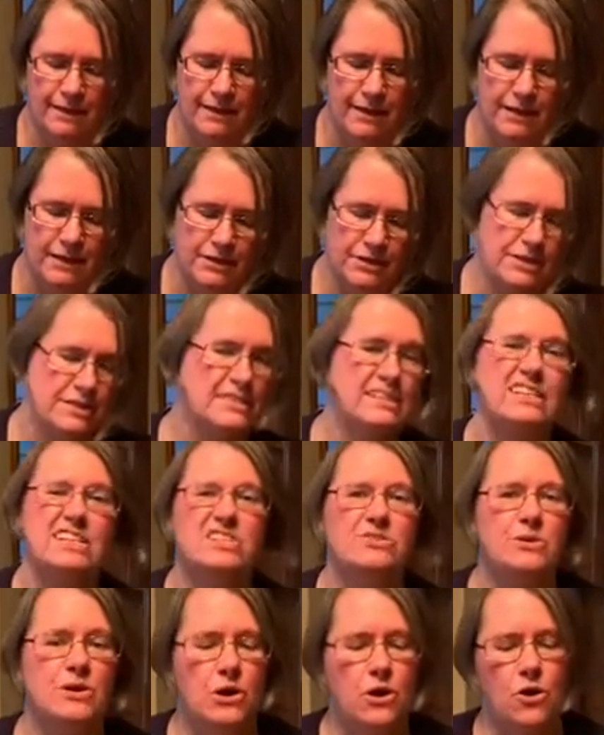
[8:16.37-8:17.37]
you're just going to
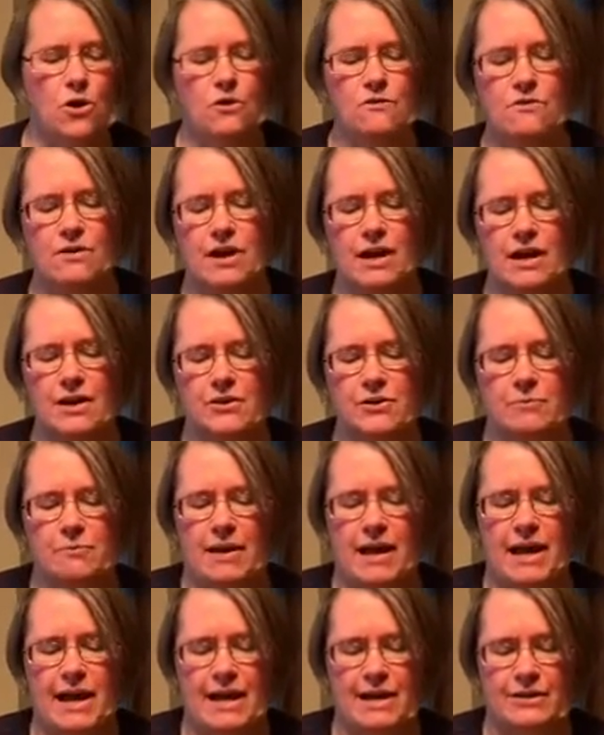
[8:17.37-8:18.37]
do an over-under
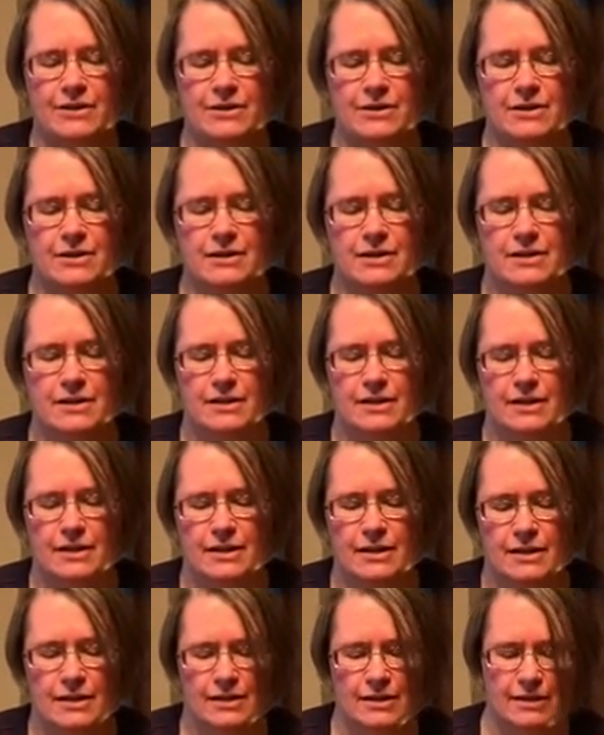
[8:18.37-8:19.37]
pattern.
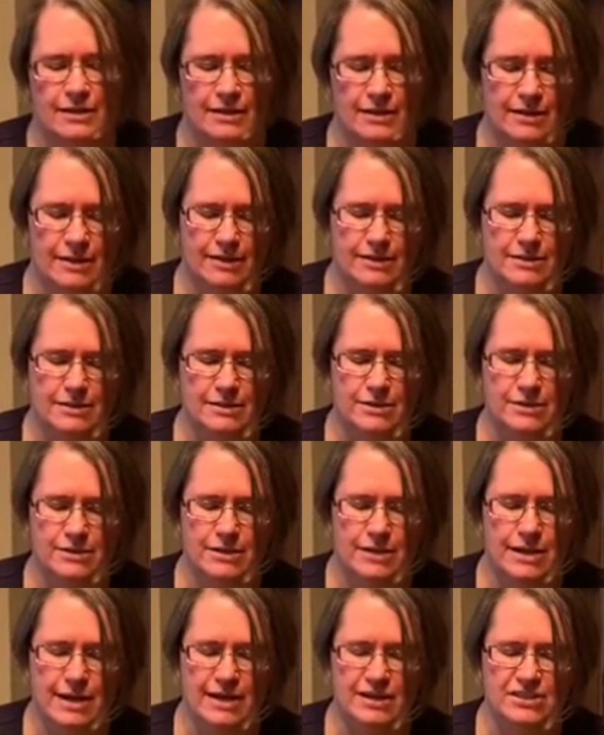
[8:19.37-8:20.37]
And so you
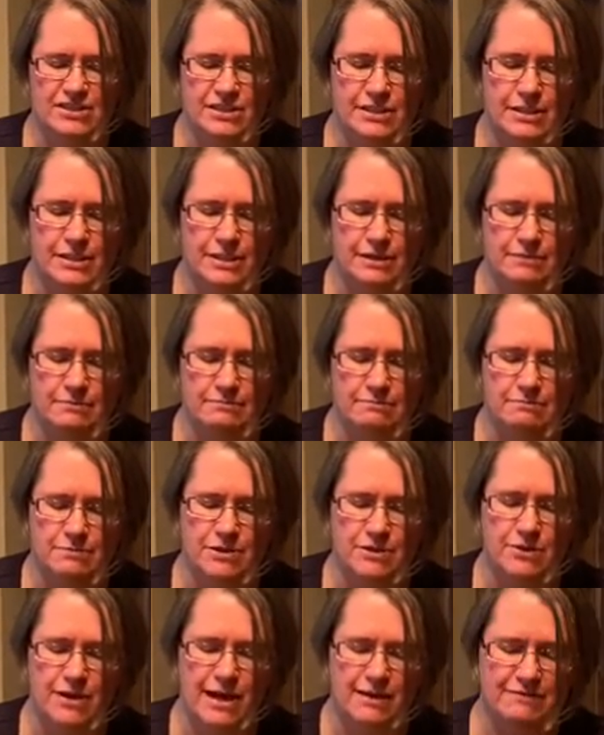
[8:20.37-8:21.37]
can actually,
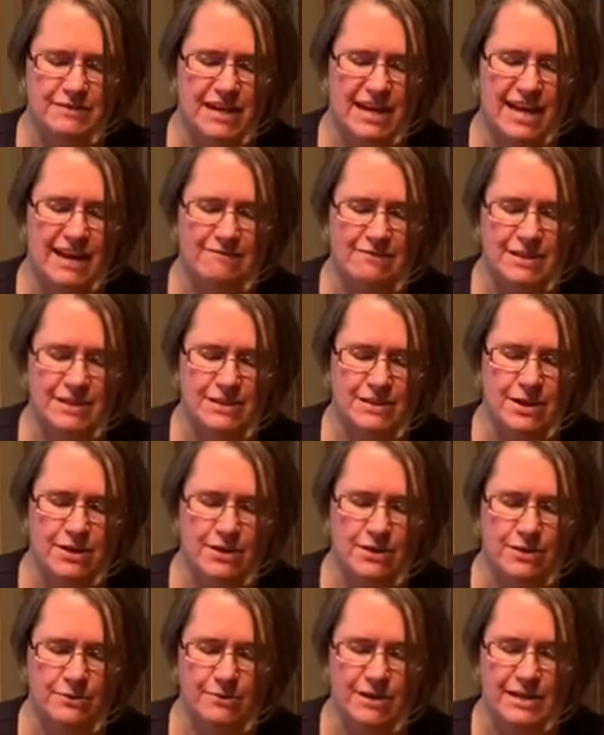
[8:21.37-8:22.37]
don't have to have this
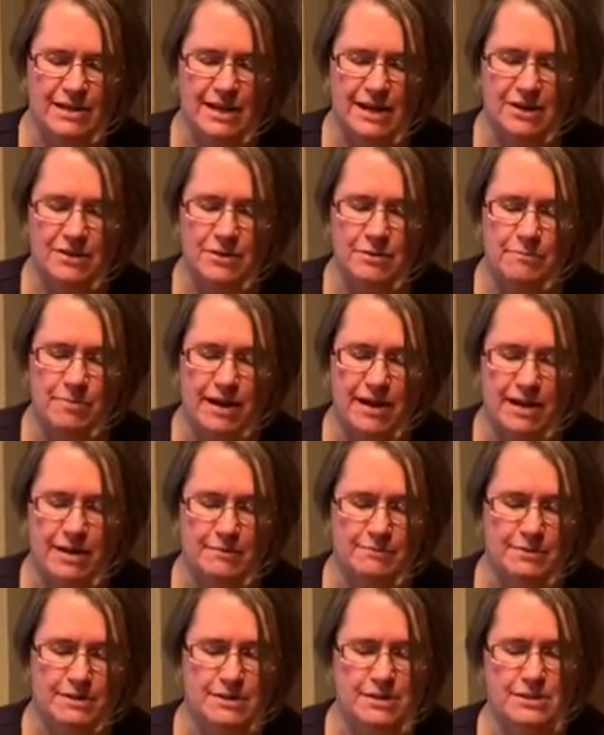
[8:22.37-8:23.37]
all the way down at the
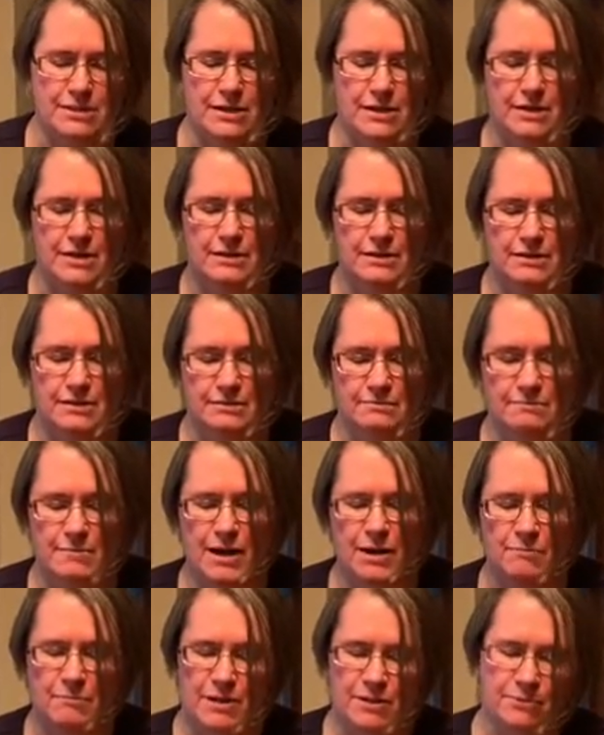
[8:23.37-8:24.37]
bottom to start.
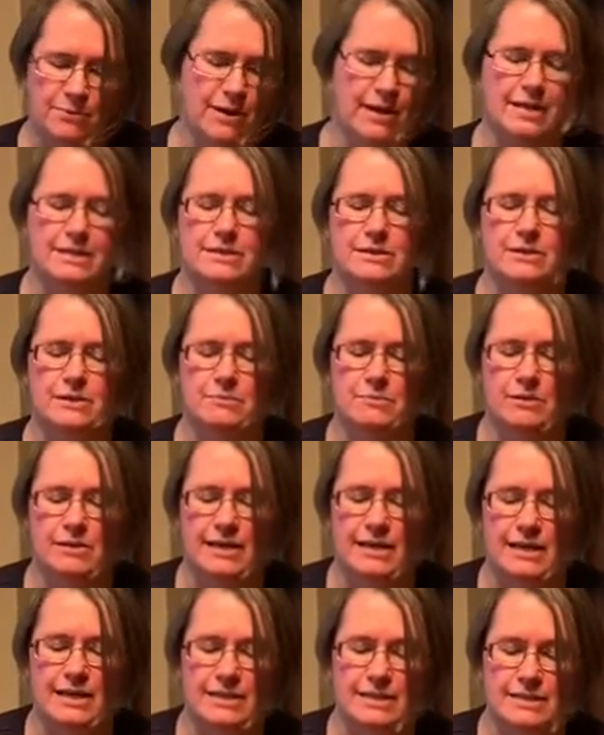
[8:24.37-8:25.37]
About midway is a good
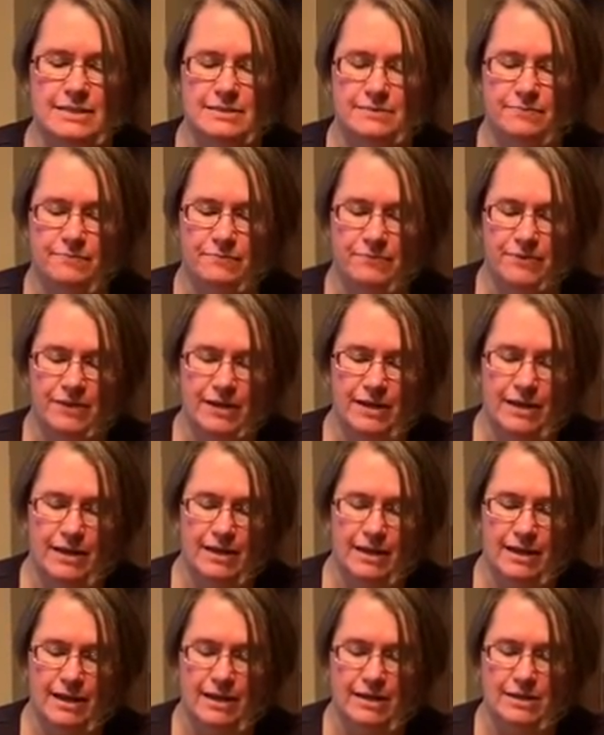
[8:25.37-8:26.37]
place.
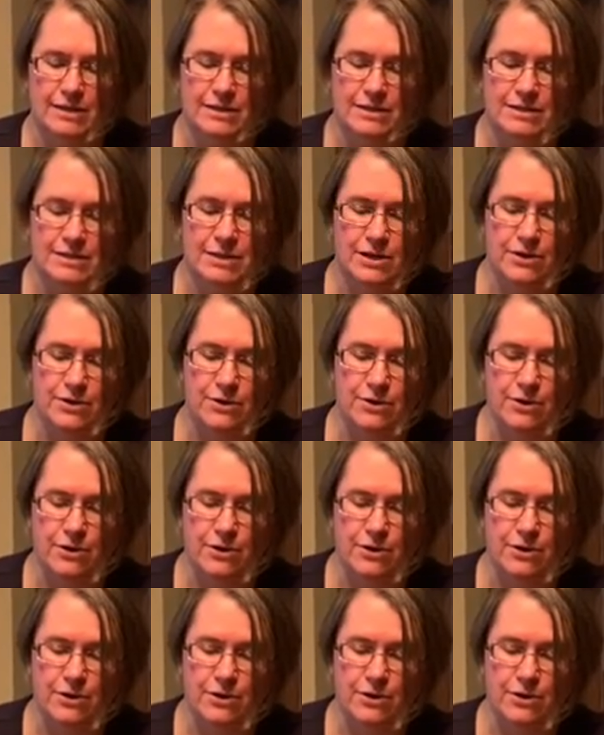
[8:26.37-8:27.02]
And you just go